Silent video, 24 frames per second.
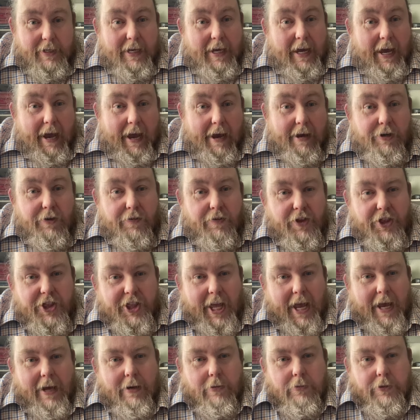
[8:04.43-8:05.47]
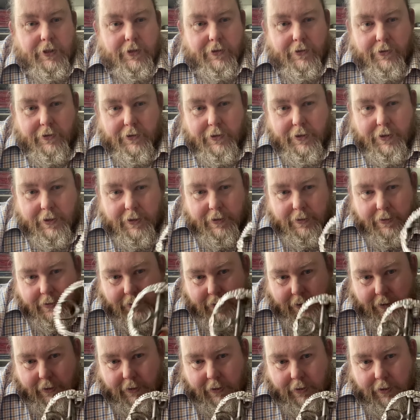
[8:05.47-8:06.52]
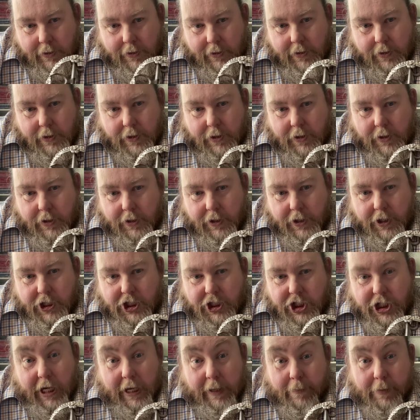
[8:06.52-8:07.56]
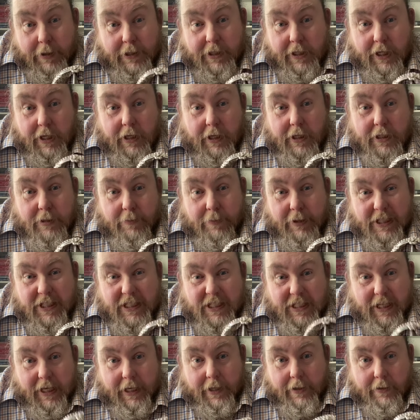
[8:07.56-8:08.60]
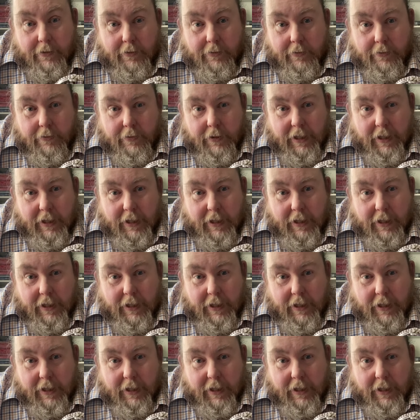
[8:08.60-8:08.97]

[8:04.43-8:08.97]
out of 1,000, the chape is going to be steel.